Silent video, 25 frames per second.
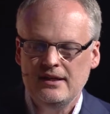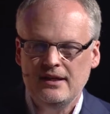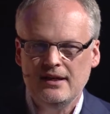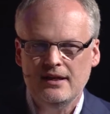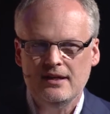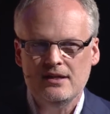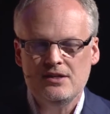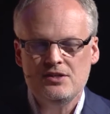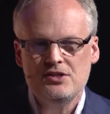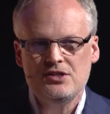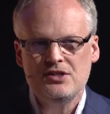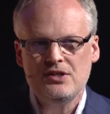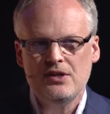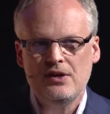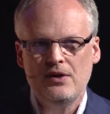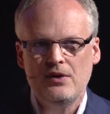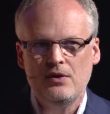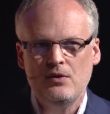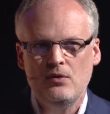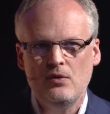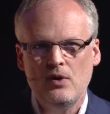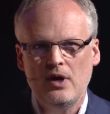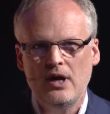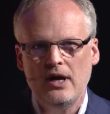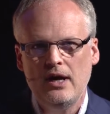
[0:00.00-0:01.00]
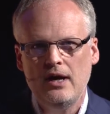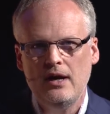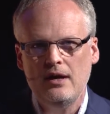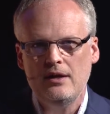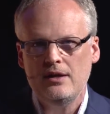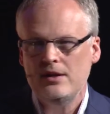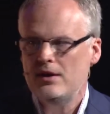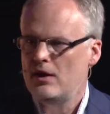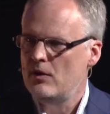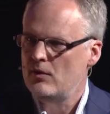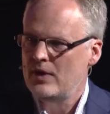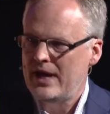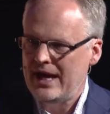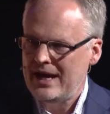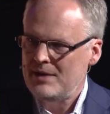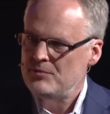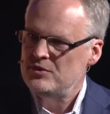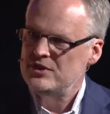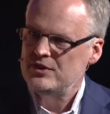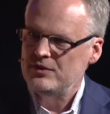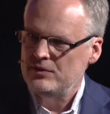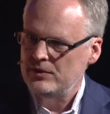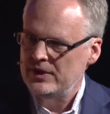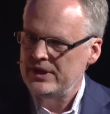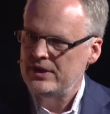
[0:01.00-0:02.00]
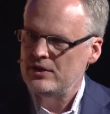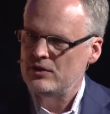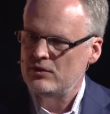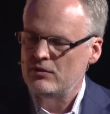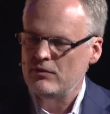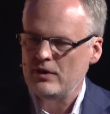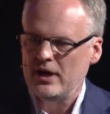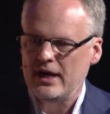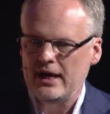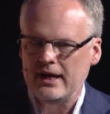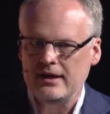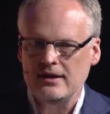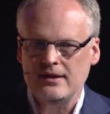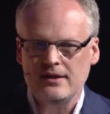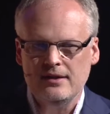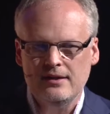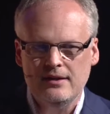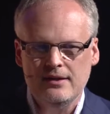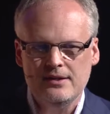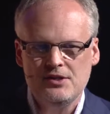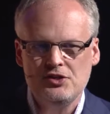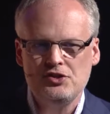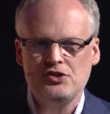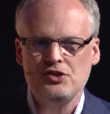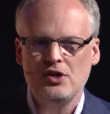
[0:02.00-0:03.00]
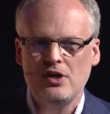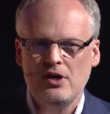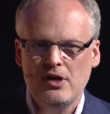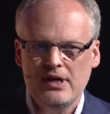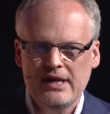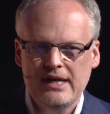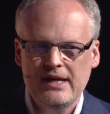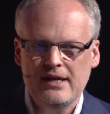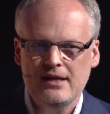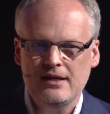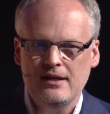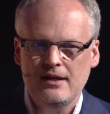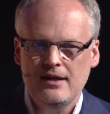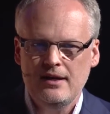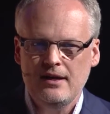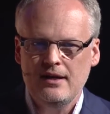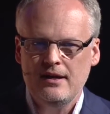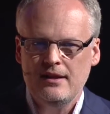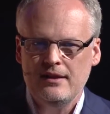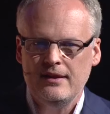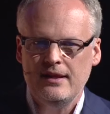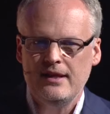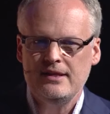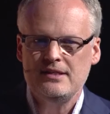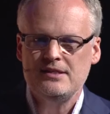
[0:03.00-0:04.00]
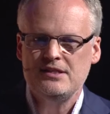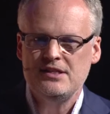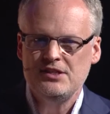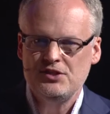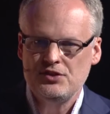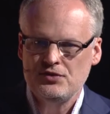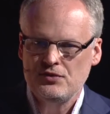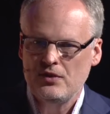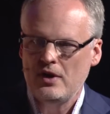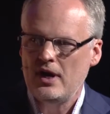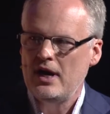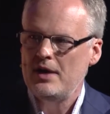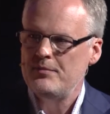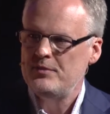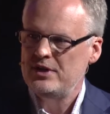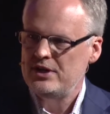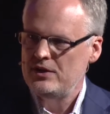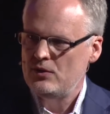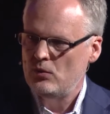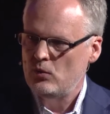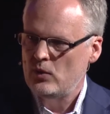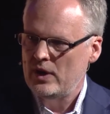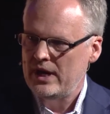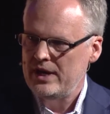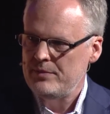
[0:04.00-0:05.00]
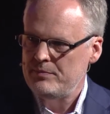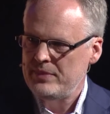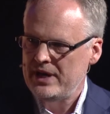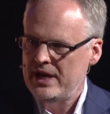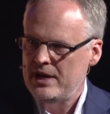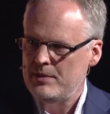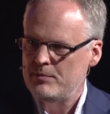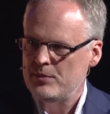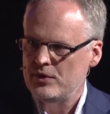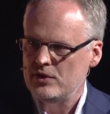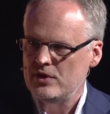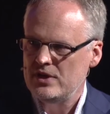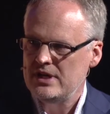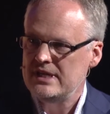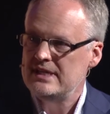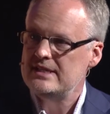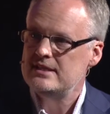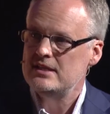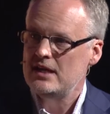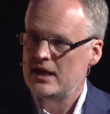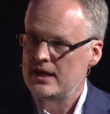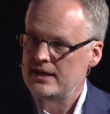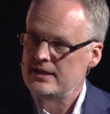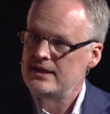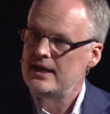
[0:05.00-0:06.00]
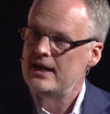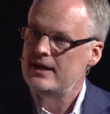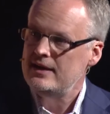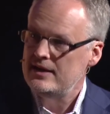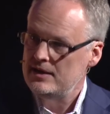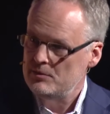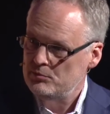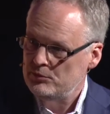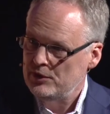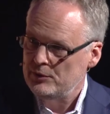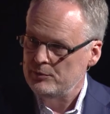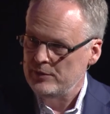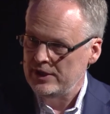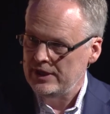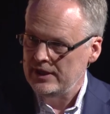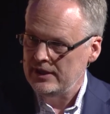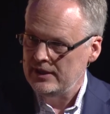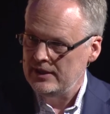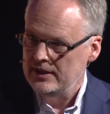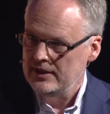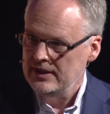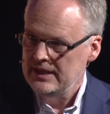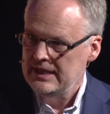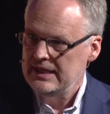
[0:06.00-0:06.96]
Yeah, so, no, absolutely correct. The sharding that's described in the white paper is not yet implemented.